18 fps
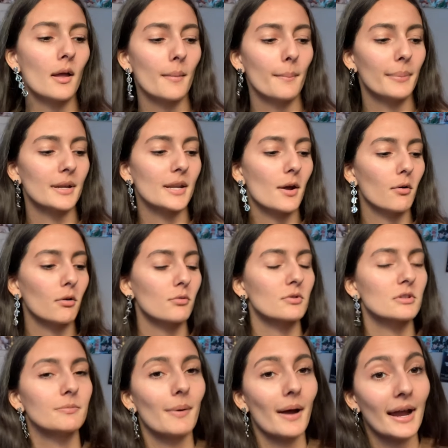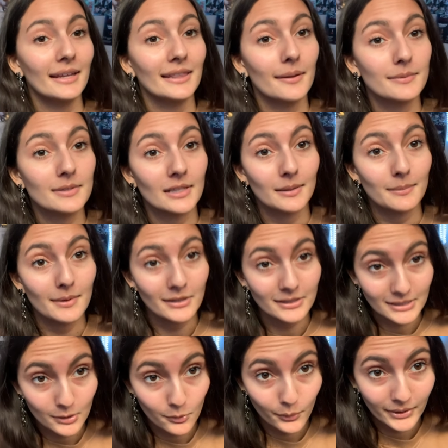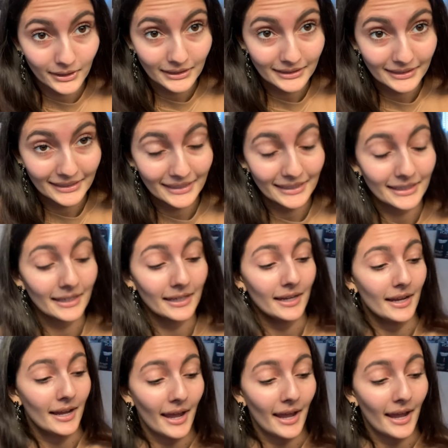but no one was buying them so the music wouldn't leak.